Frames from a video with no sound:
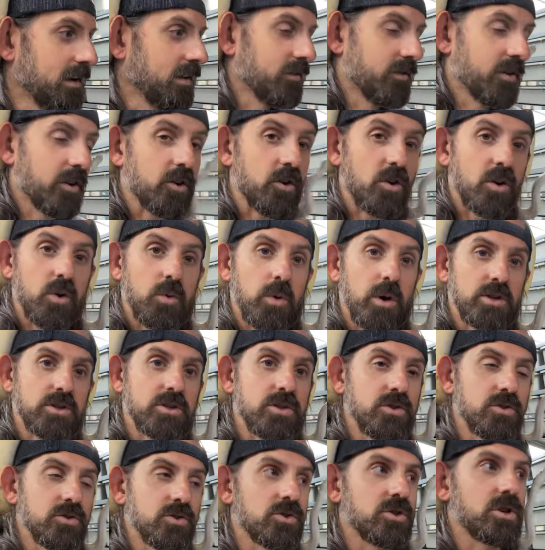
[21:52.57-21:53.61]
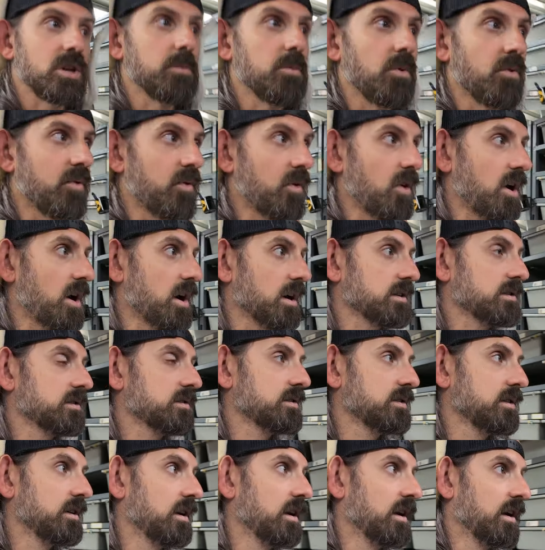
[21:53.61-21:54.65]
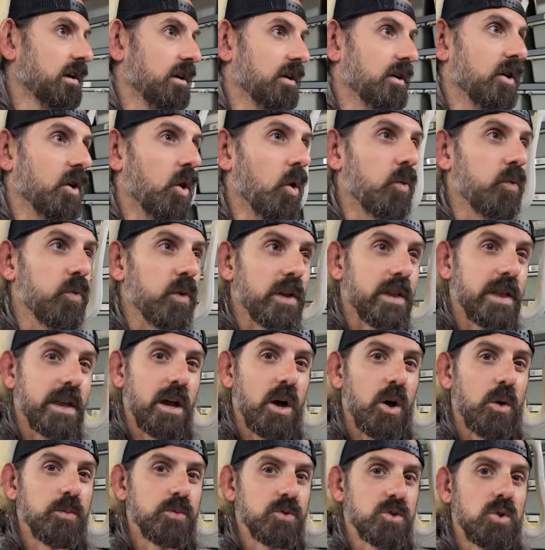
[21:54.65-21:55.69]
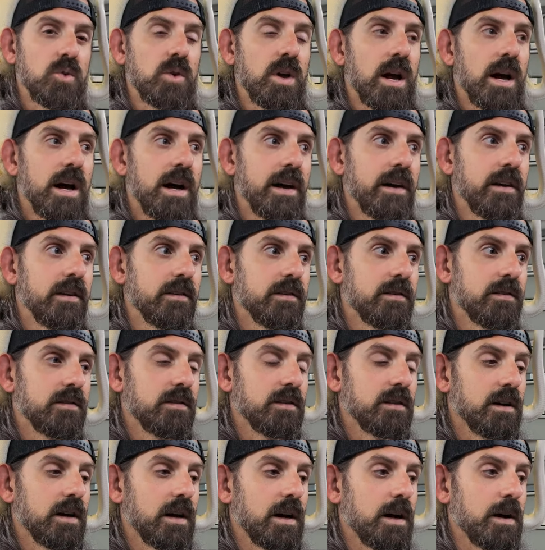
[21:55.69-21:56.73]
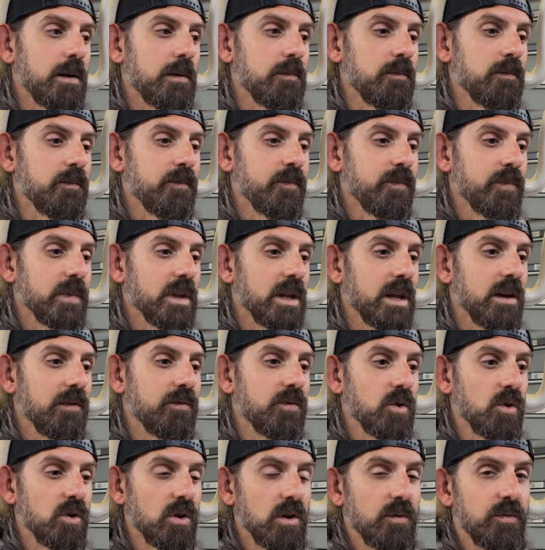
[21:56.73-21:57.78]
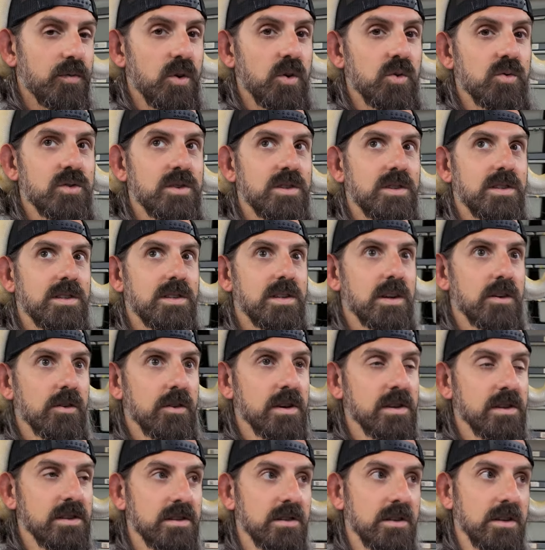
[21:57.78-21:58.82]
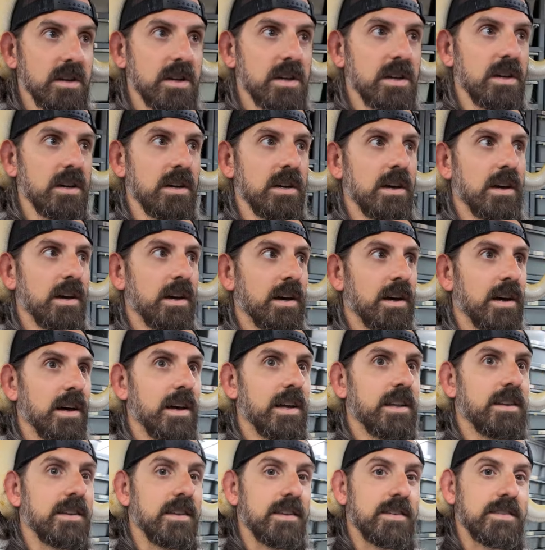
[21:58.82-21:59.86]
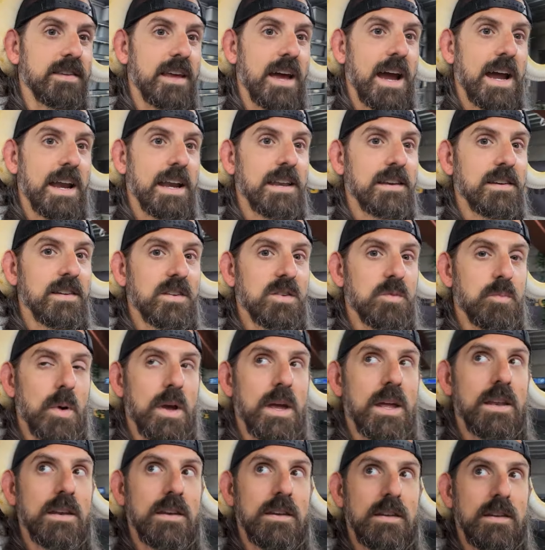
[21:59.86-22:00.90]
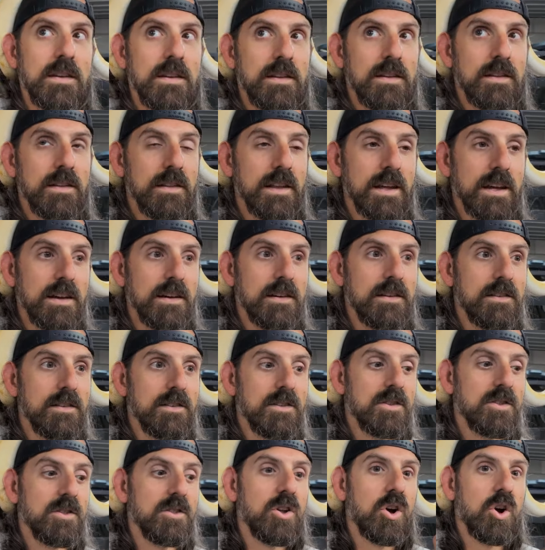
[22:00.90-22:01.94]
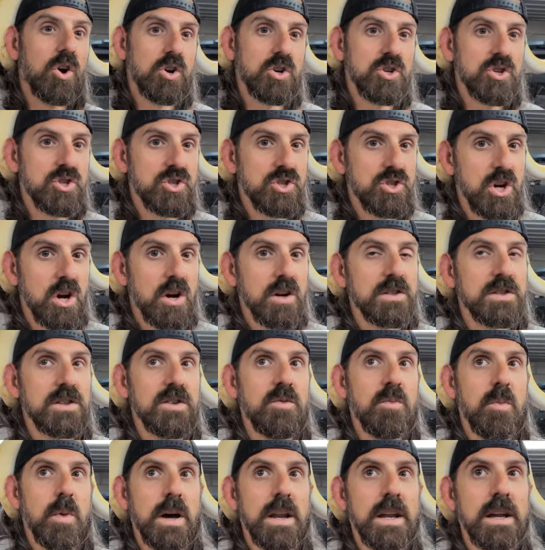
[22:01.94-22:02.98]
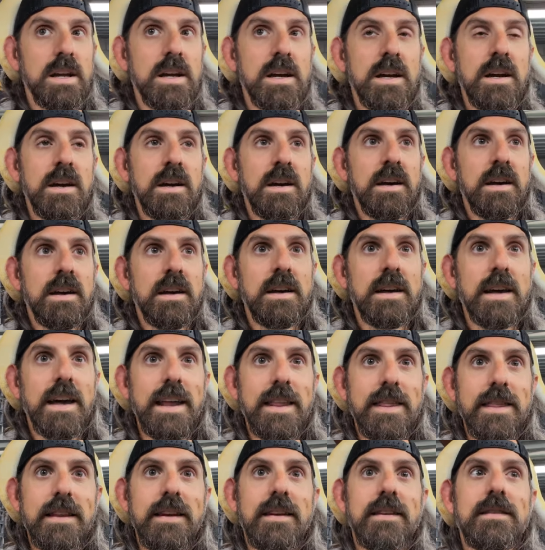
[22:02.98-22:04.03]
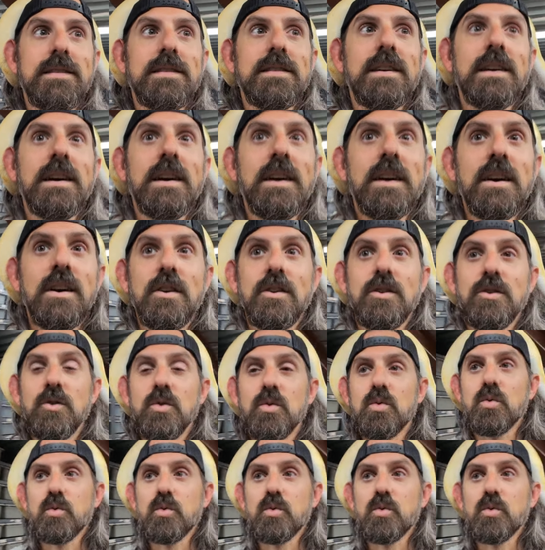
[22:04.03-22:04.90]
Very good question, Sheba Fox. Hopefully that helps you guys. If you're seriously deciding to spend like large chunks of money in this, you